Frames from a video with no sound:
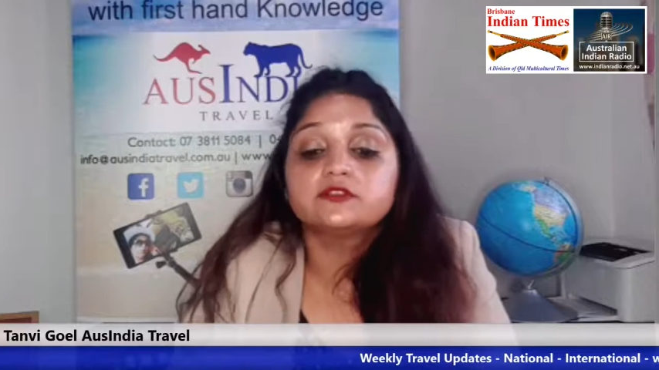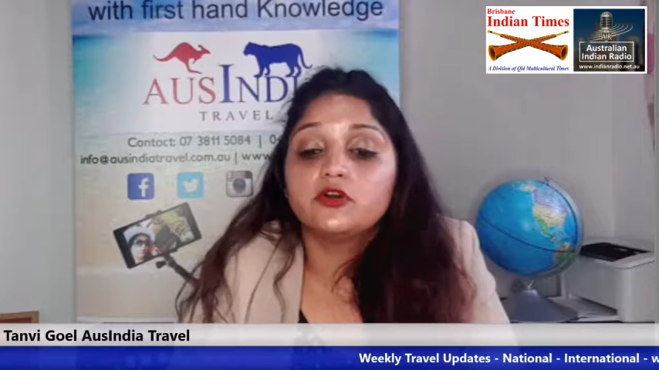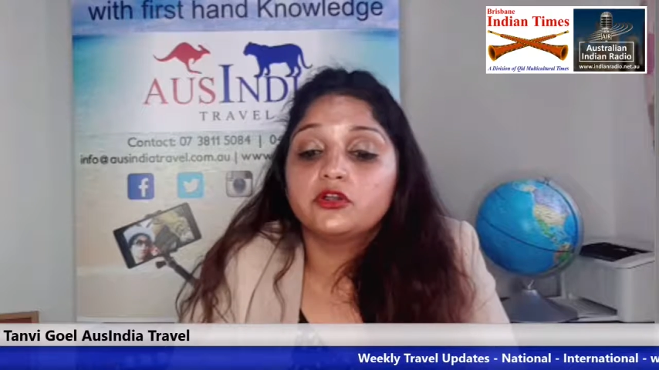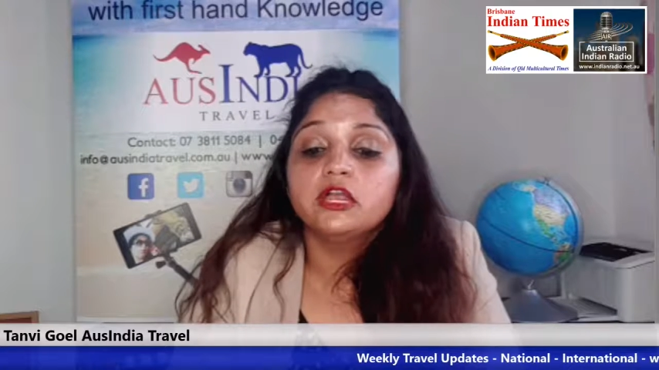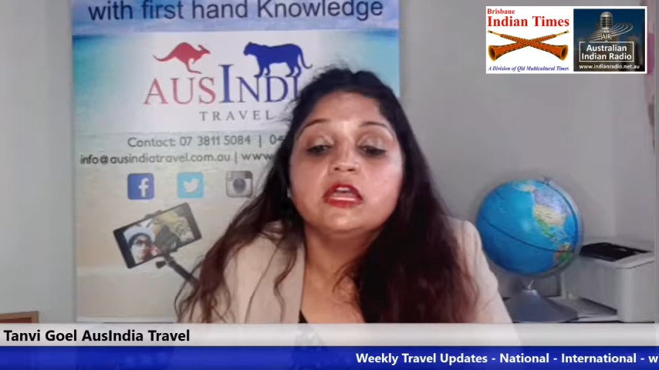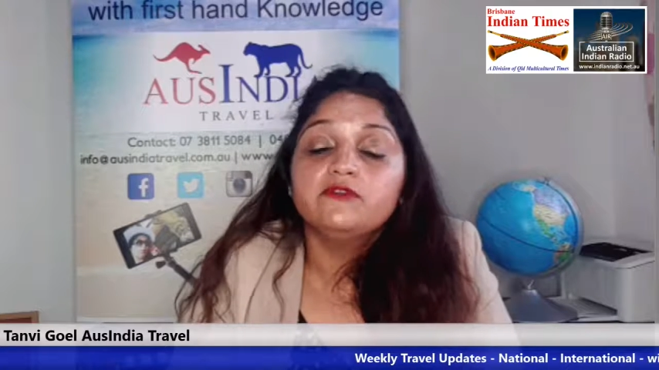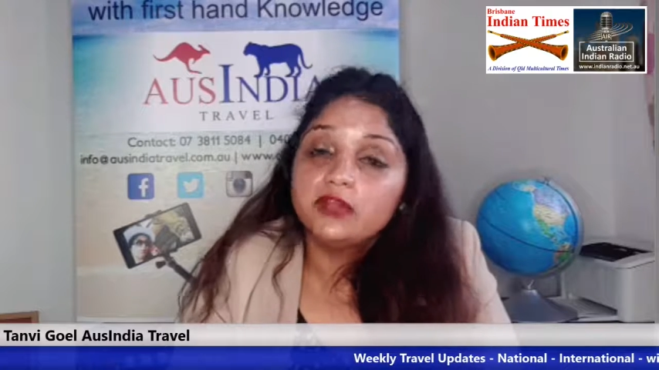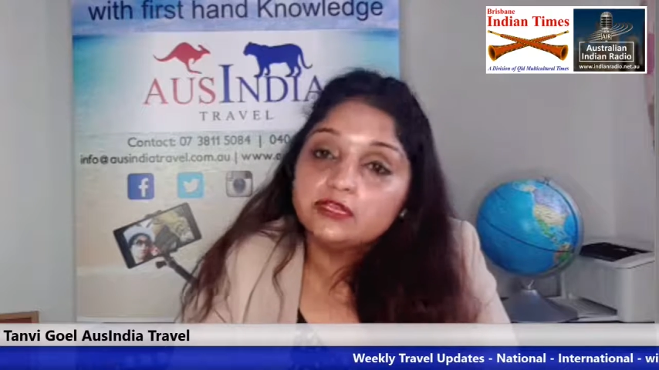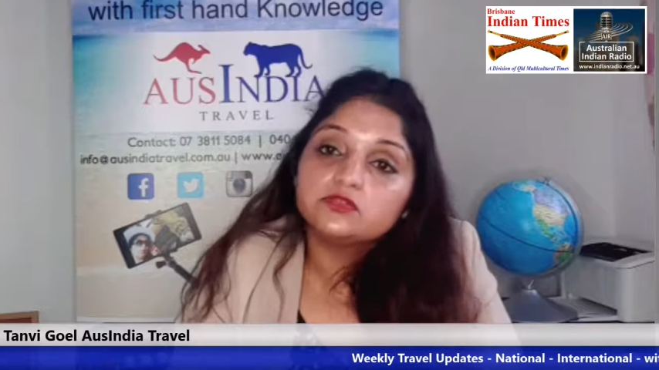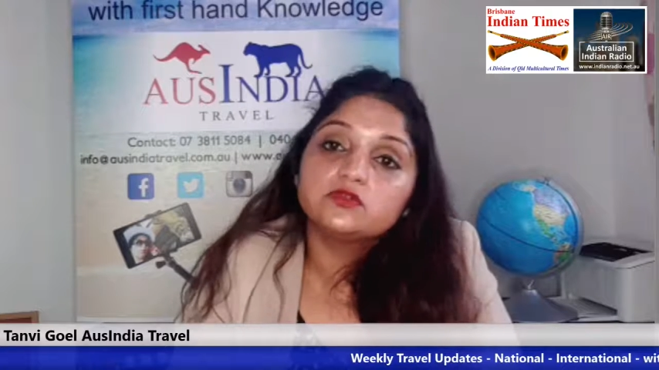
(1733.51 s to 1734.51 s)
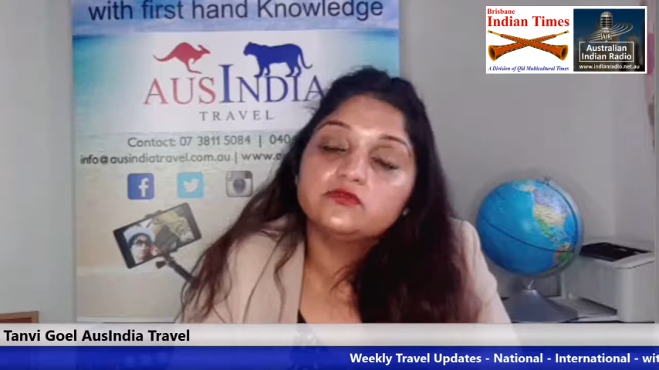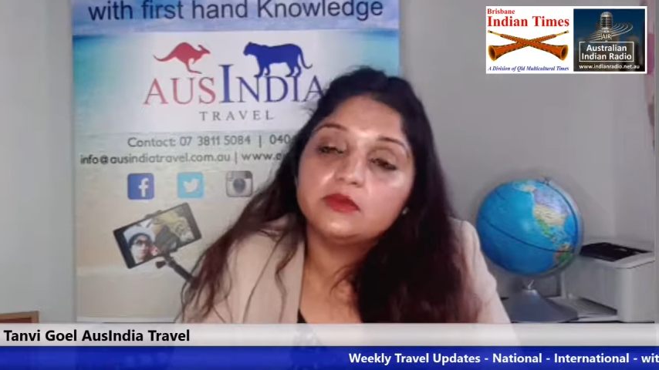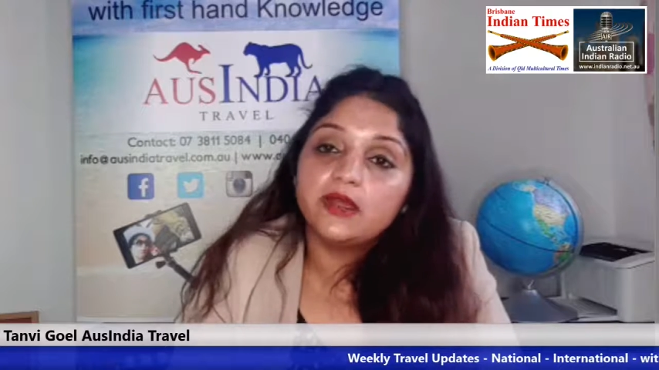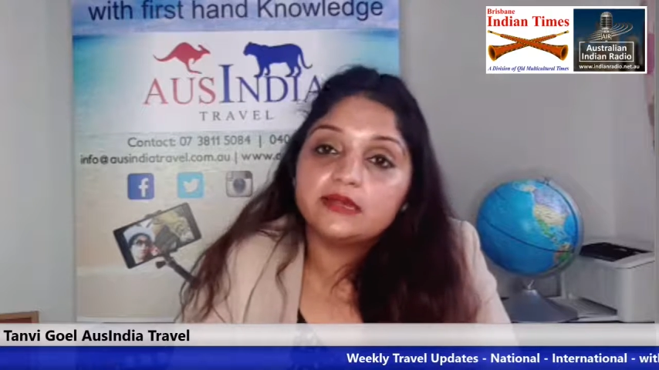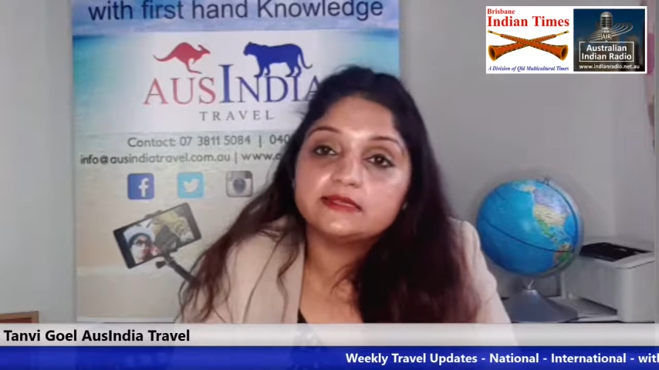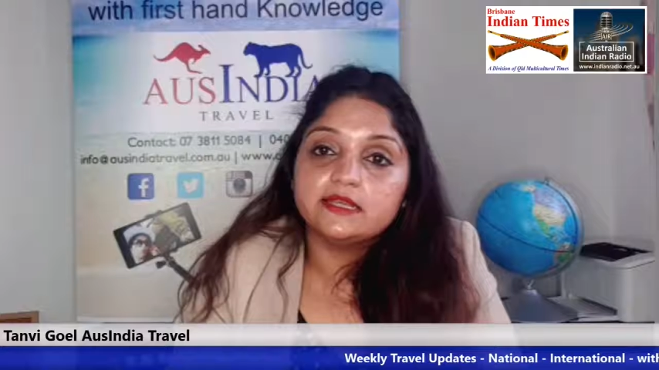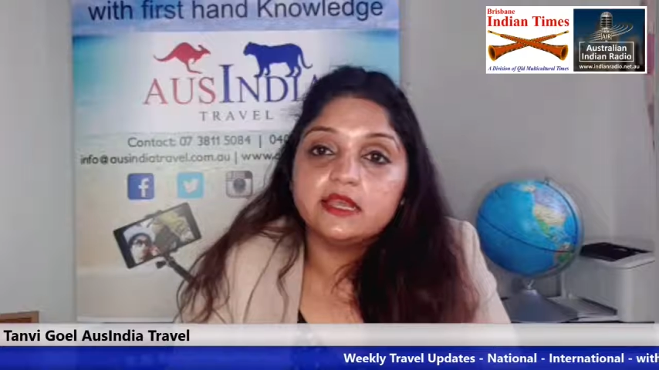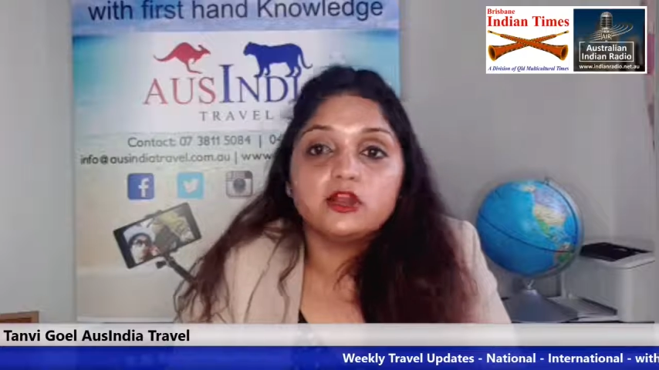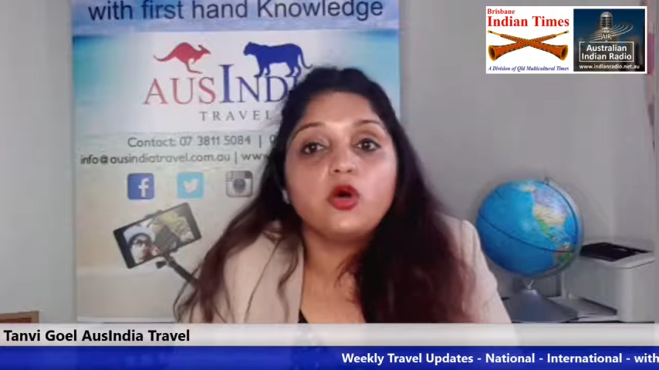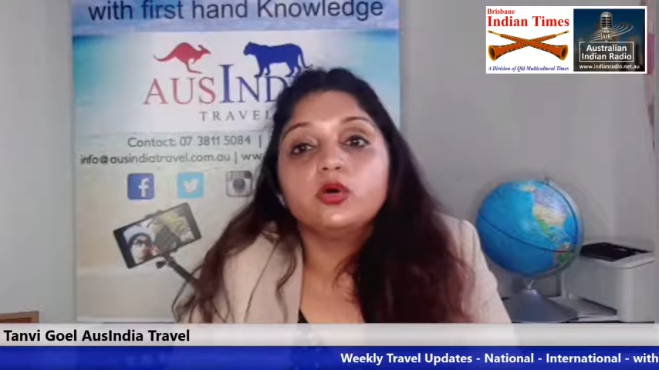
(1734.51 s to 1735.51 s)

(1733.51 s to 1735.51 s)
So very soon we might see in